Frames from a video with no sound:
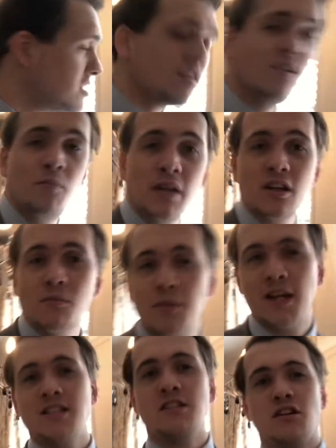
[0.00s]
that have been
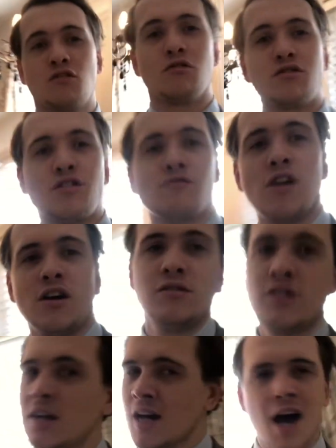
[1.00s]
completed across the road,
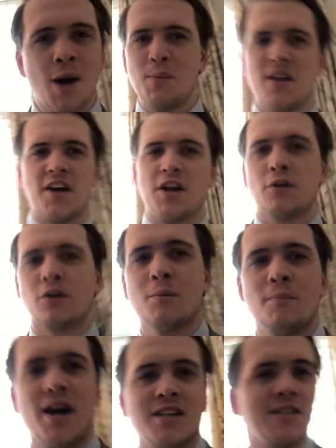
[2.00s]
but they don't
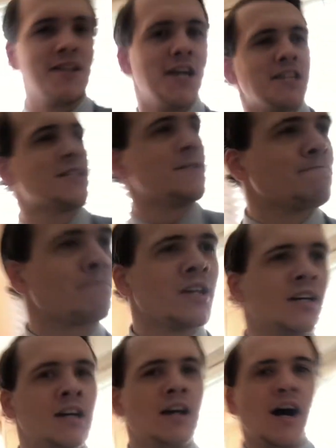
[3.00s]
compare to this.
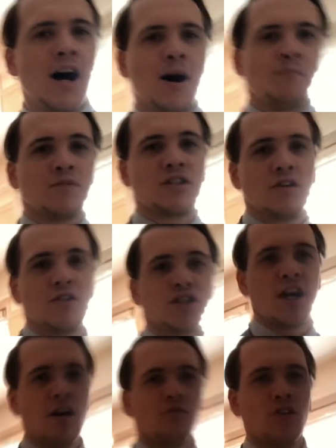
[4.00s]
So the
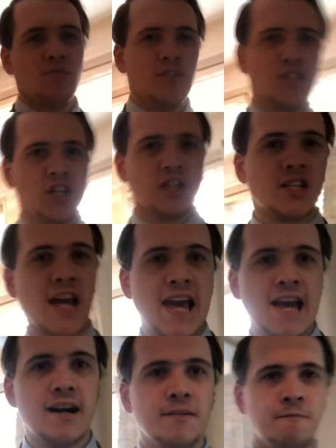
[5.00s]
shower room is just
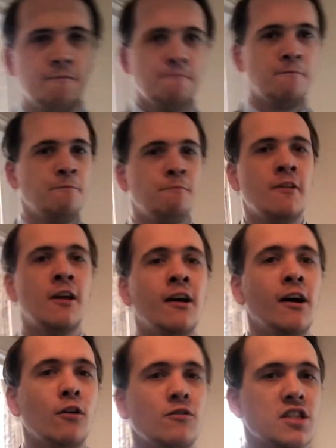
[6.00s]
here.
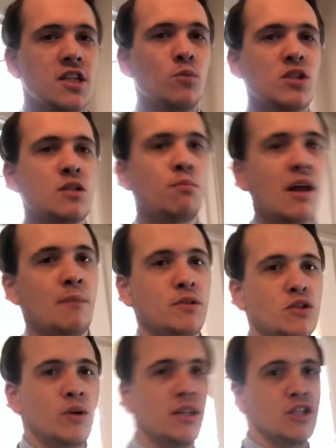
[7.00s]
Obviously we're split
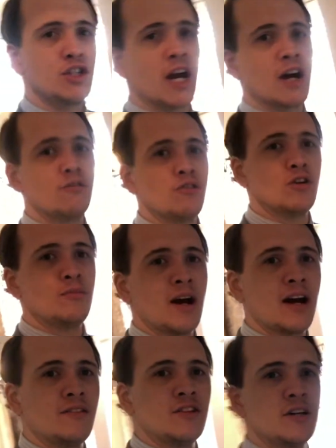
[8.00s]
between the shower room
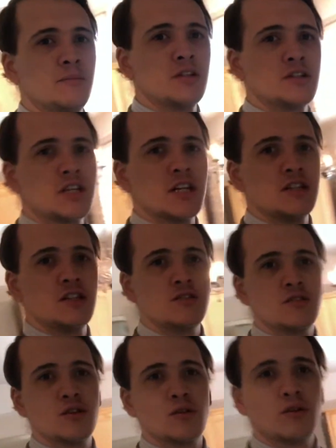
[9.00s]
and the WC, as you
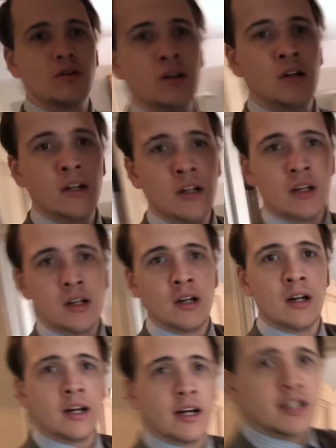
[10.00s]
saw.
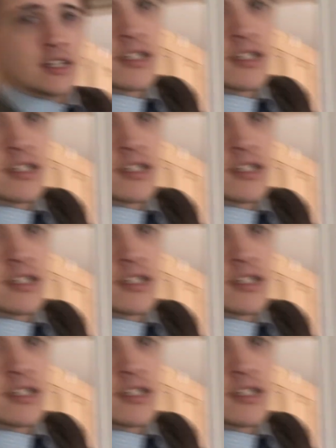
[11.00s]
And you can